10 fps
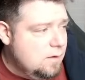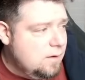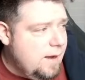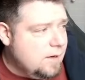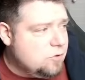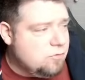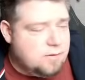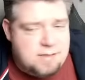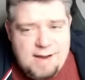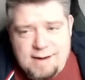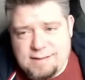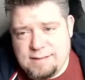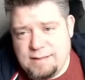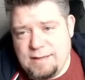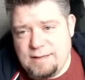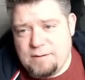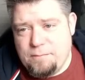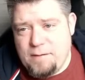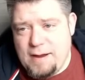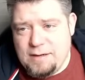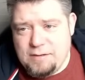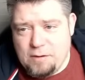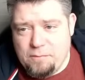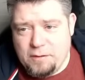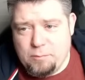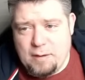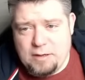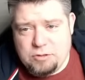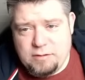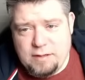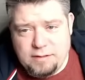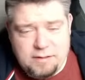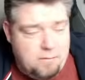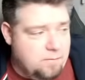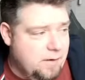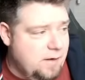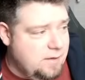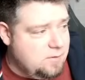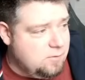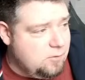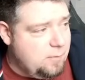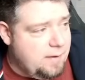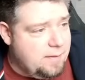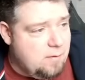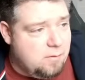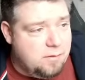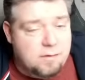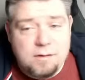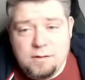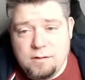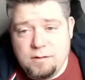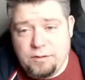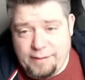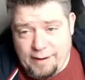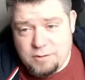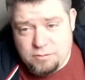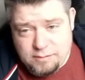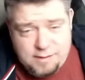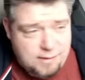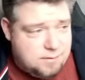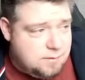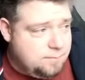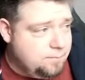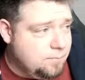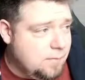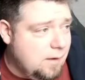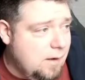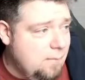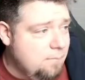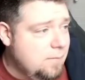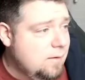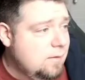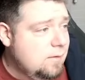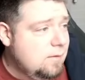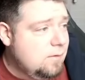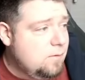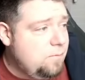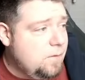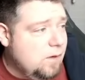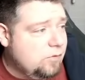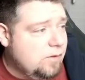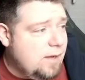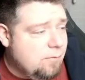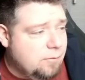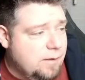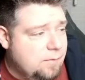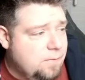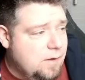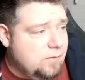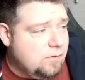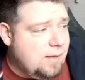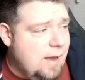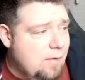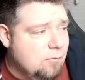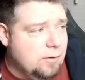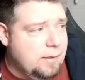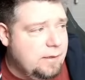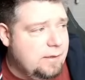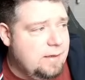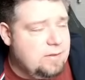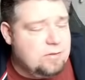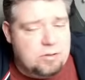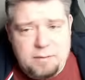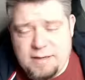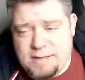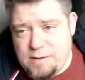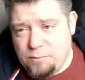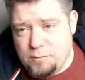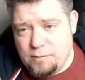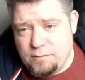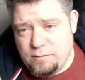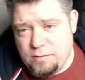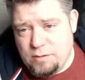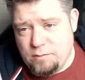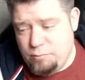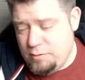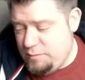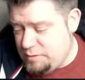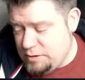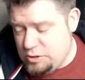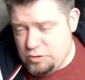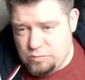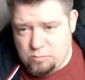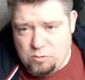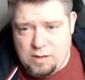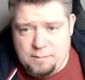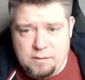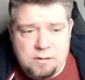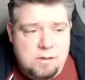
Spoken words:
Extra attacks is fairly self-explanatory. I don't think I need to explain that one. You get extra attacks. Fast cavalry. Now, fast cavalry is completely different than previous editions of Warhammer.